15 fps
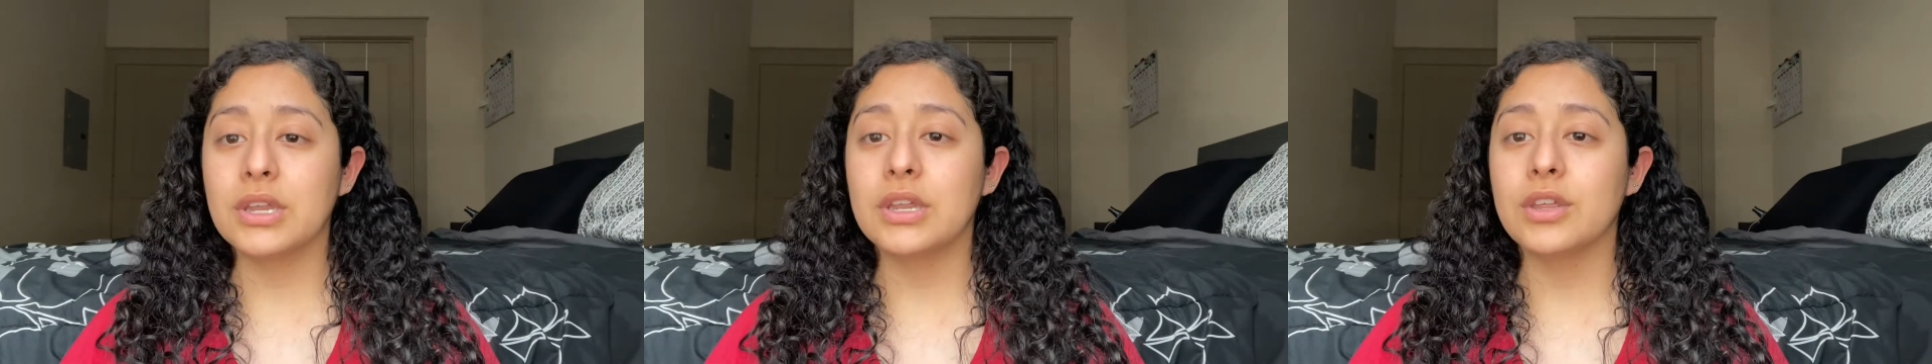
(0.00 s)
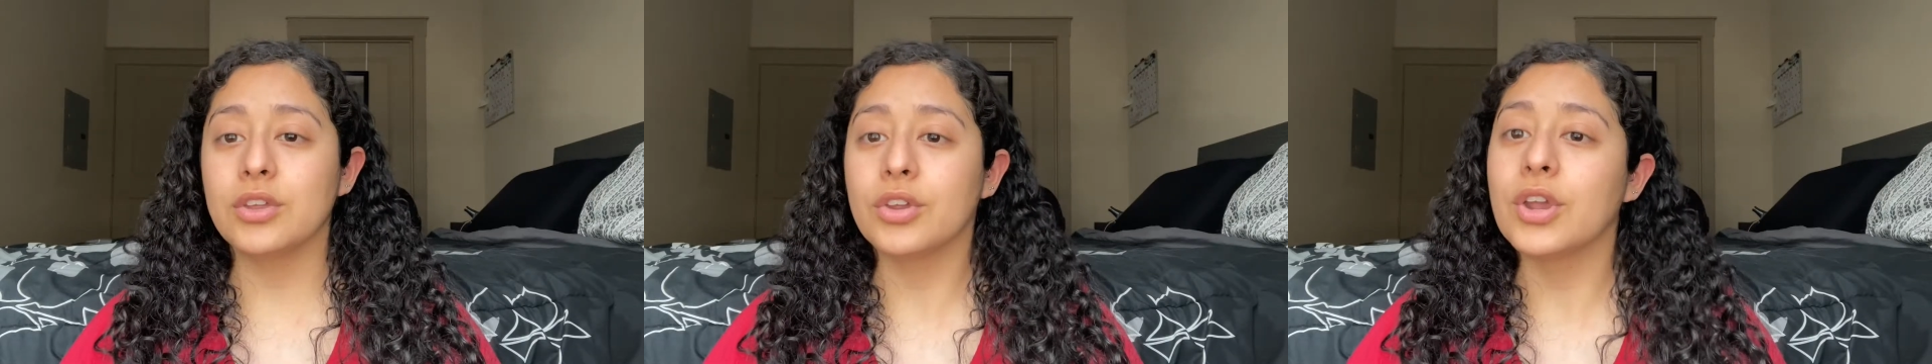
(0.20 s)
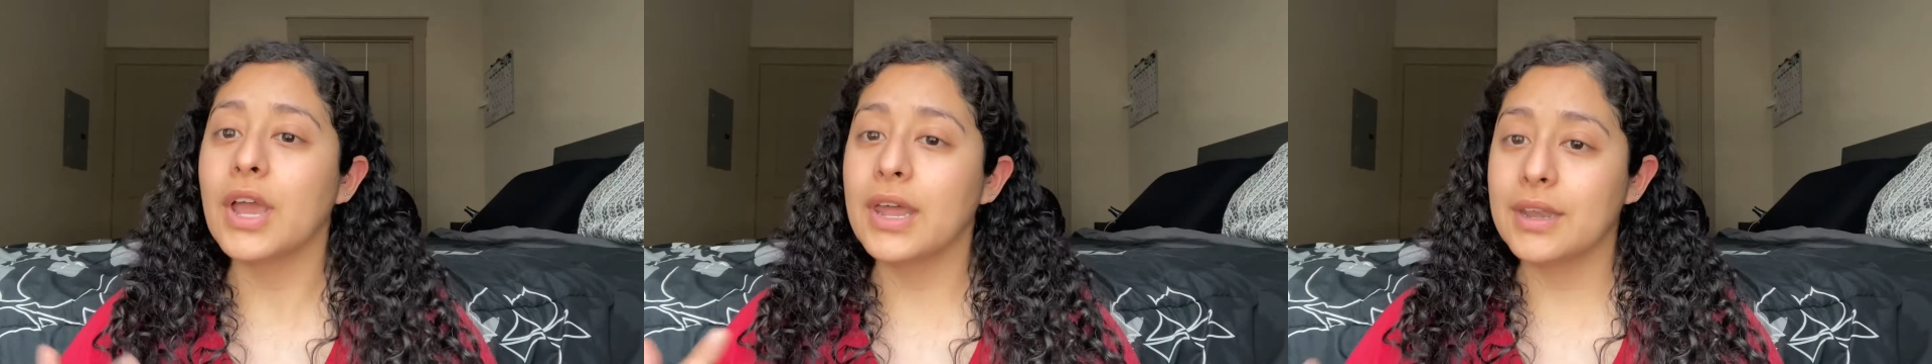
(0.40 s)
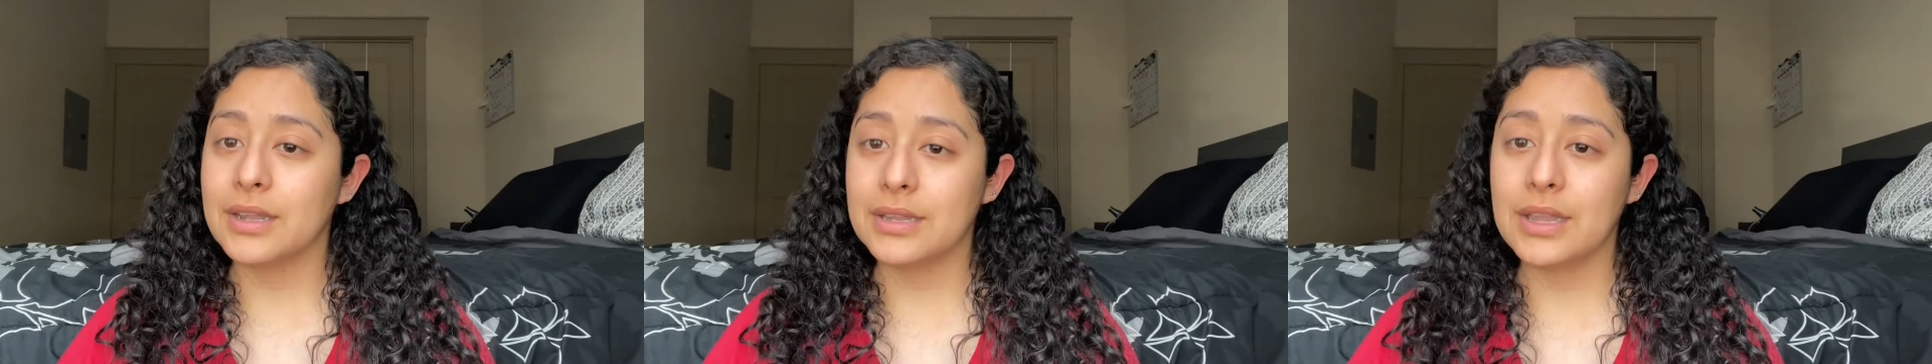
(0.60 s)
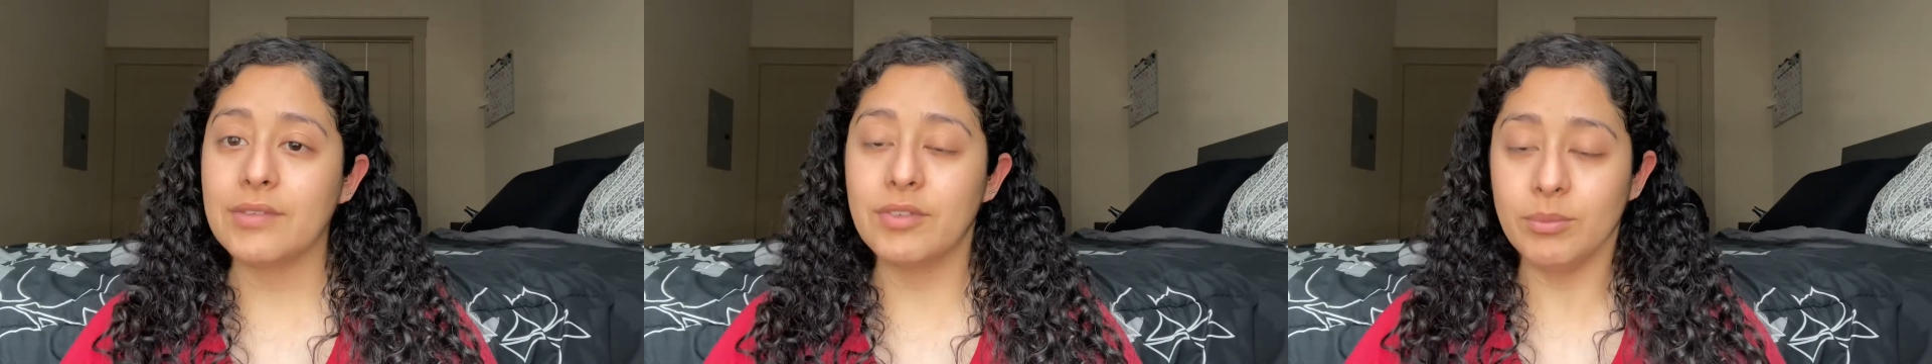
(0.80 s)
You're at
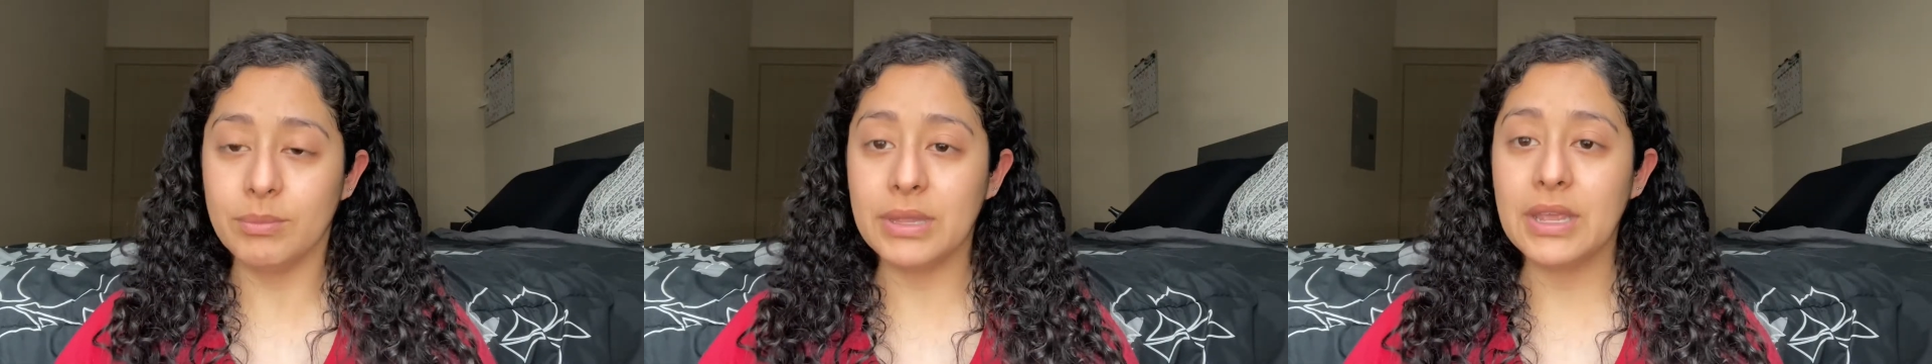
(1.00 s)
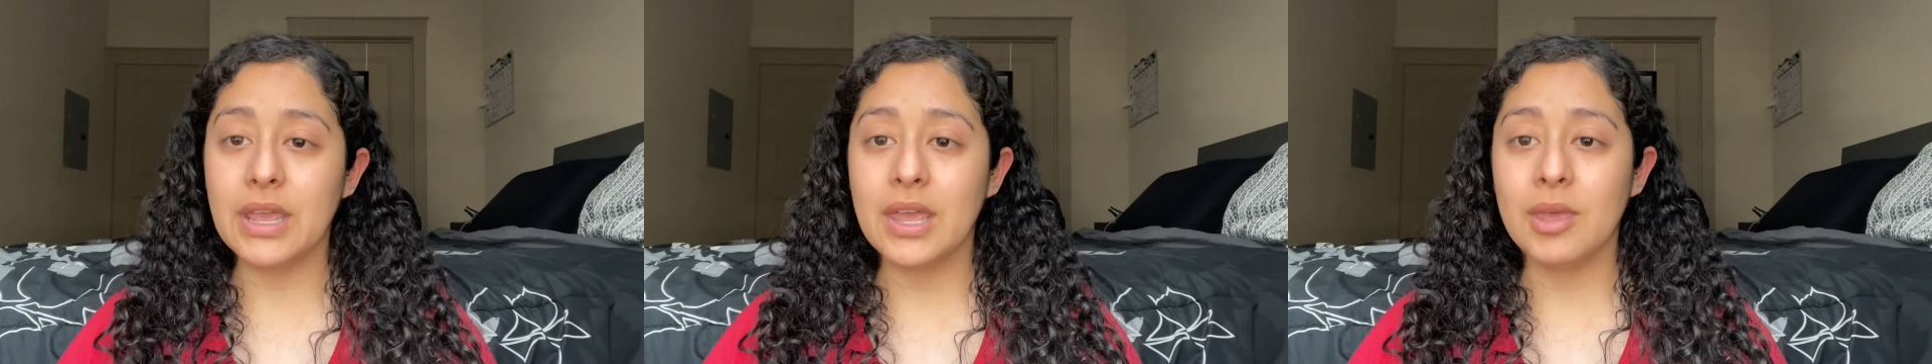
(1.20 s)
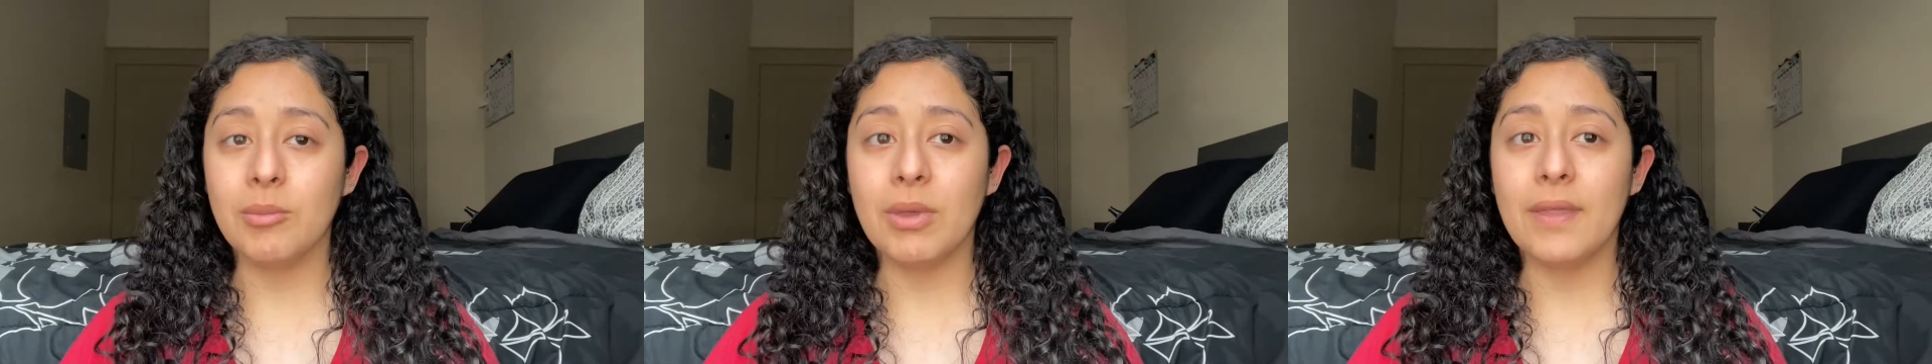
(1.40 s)
11 p.m.